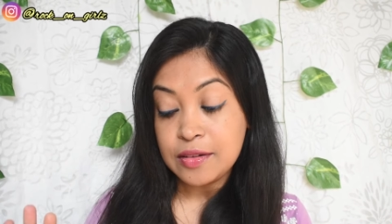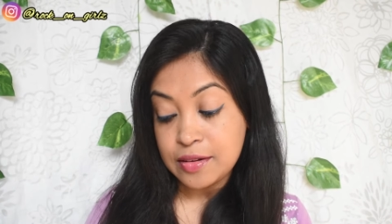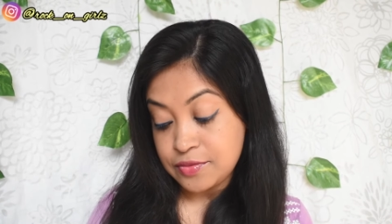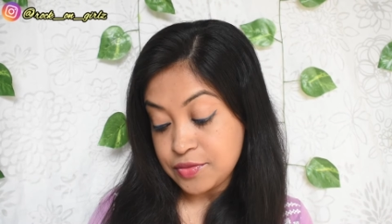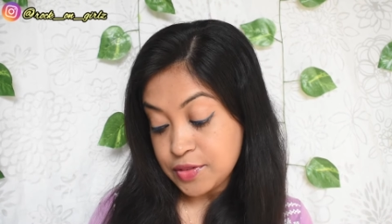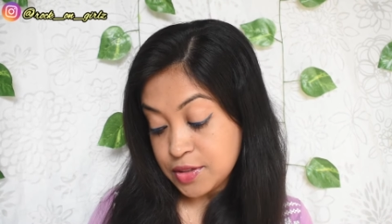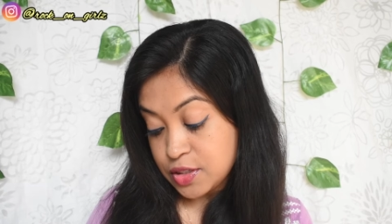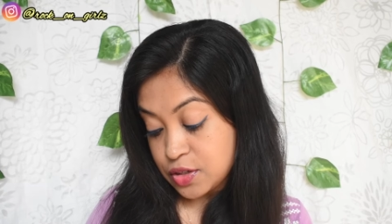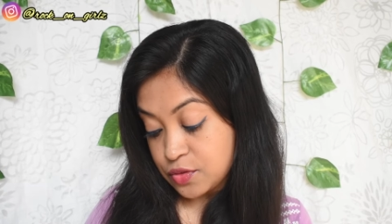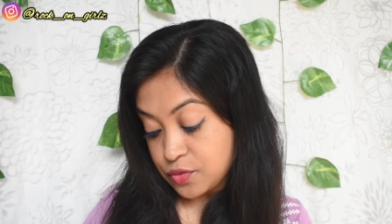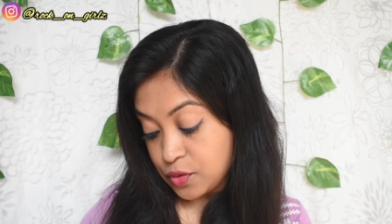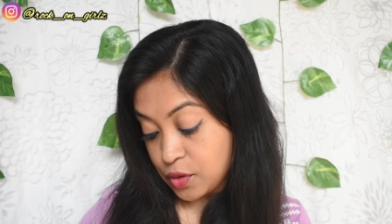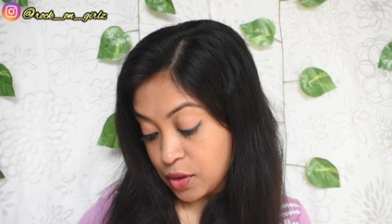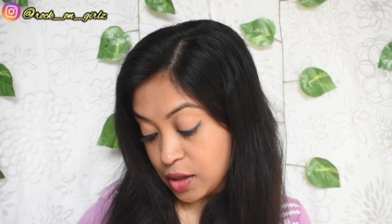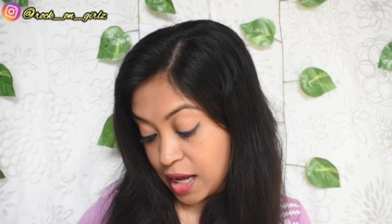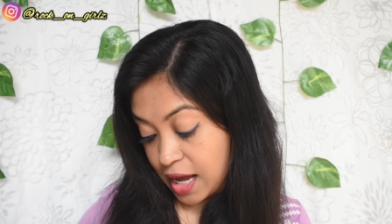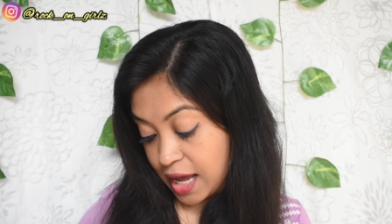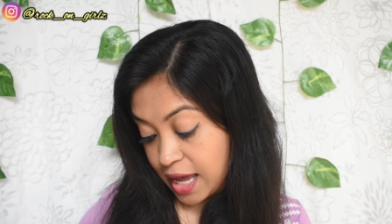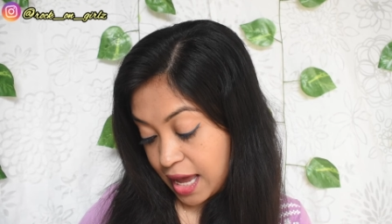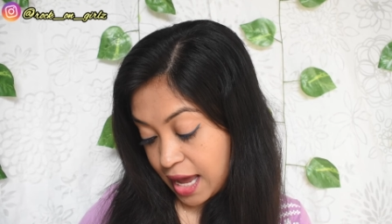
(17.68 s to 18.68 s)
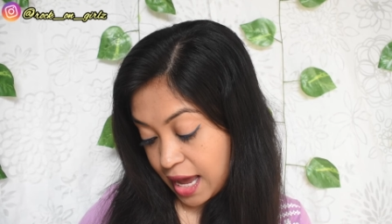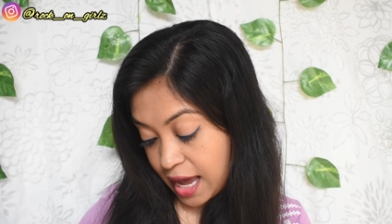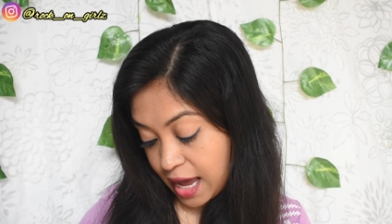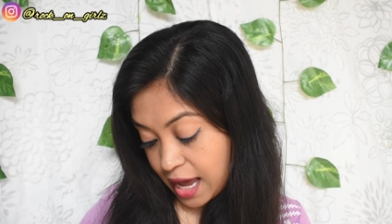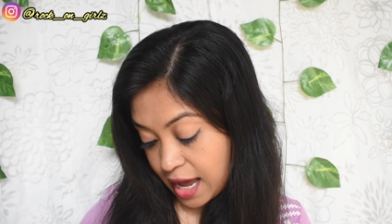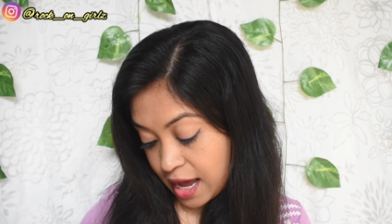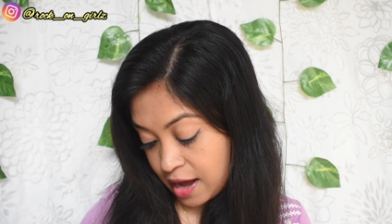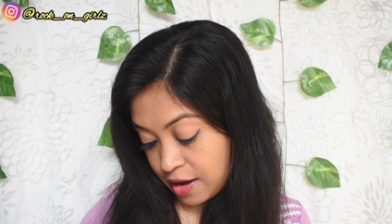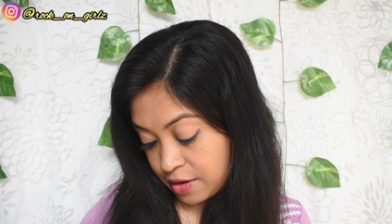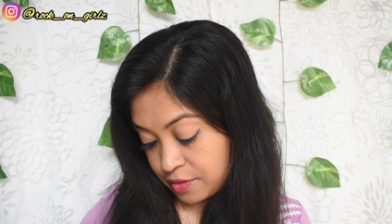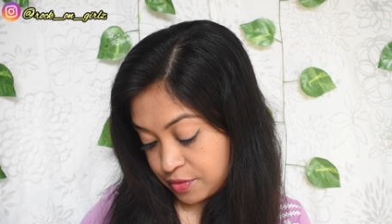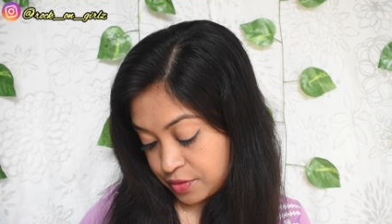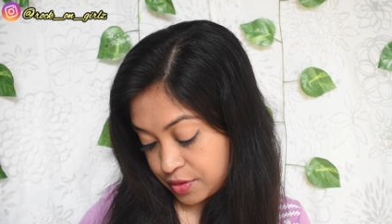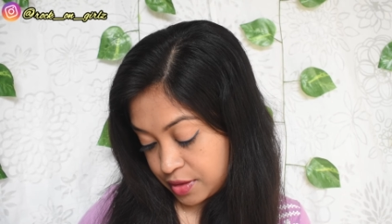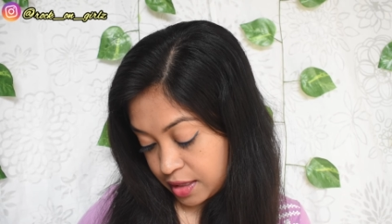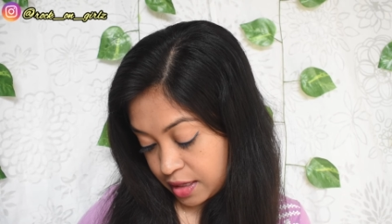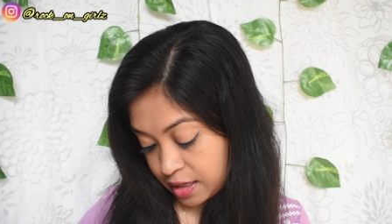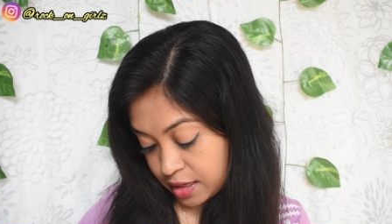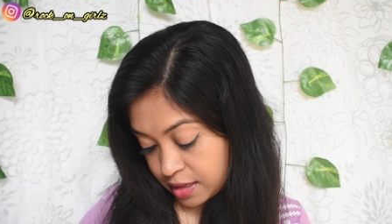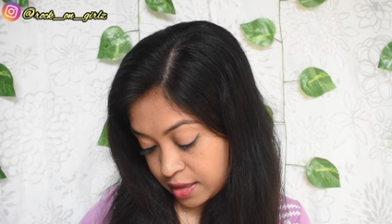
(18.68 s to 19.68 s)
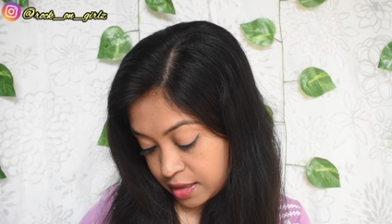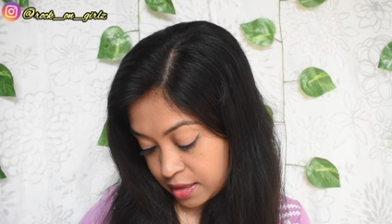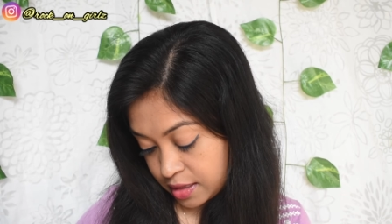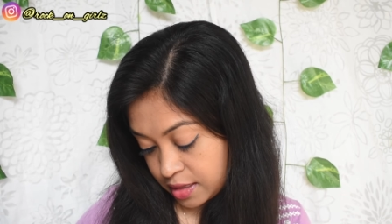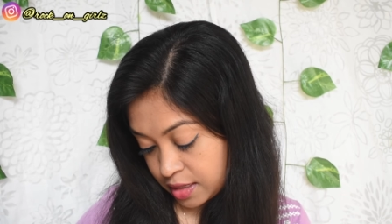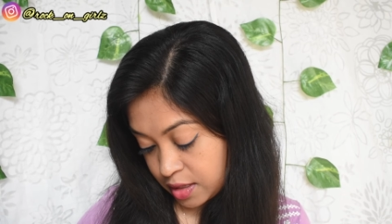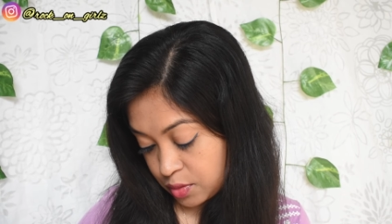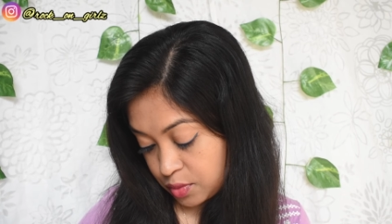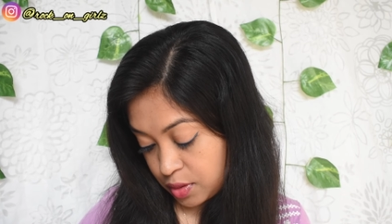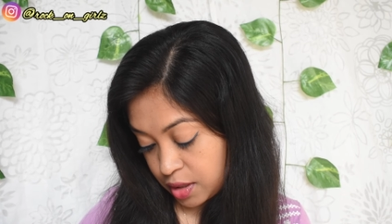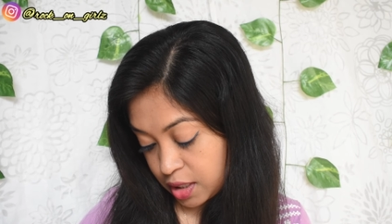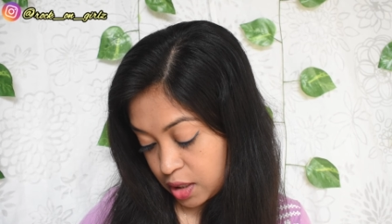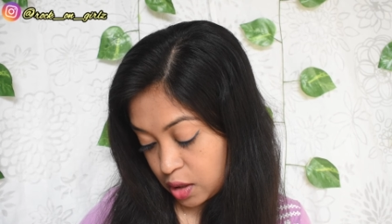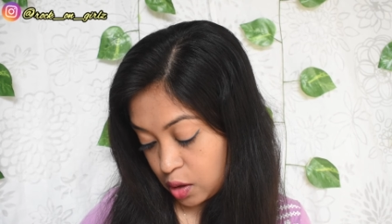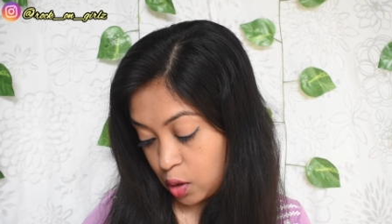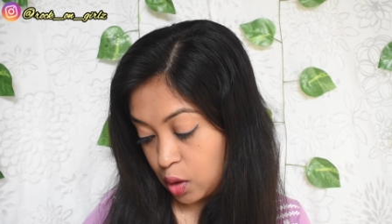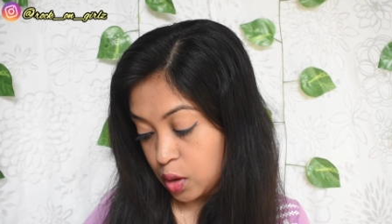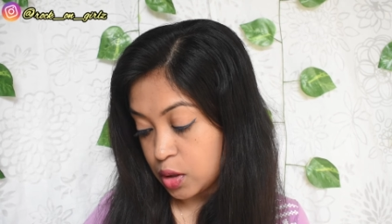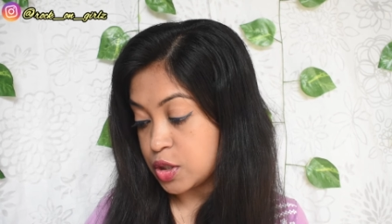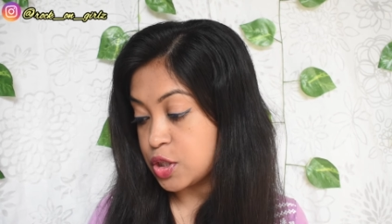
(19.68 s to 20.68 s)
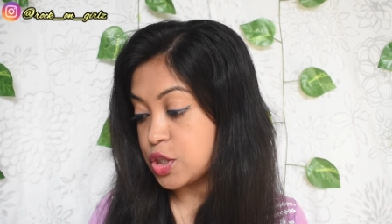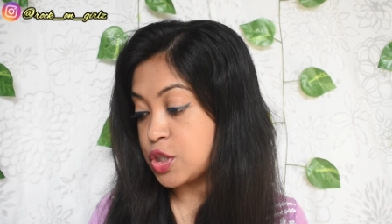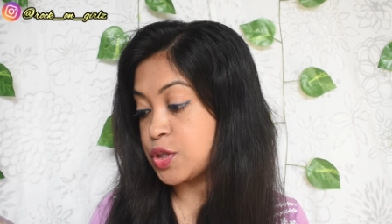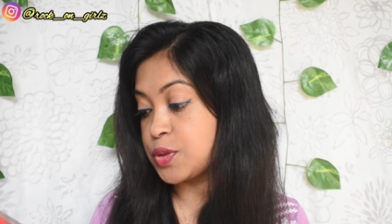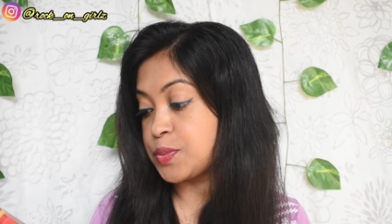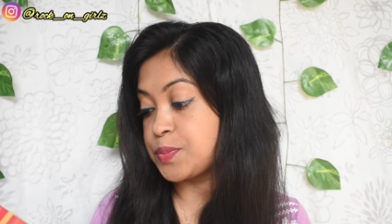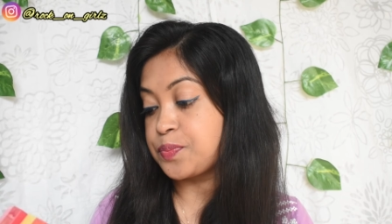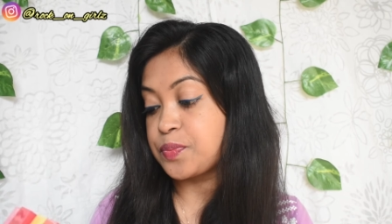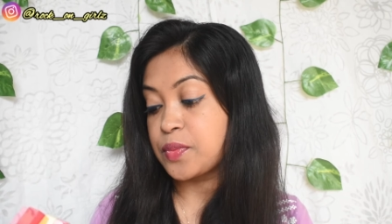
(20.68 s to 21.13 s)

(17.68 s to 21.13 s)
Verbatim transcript: First of all, I have their newly launched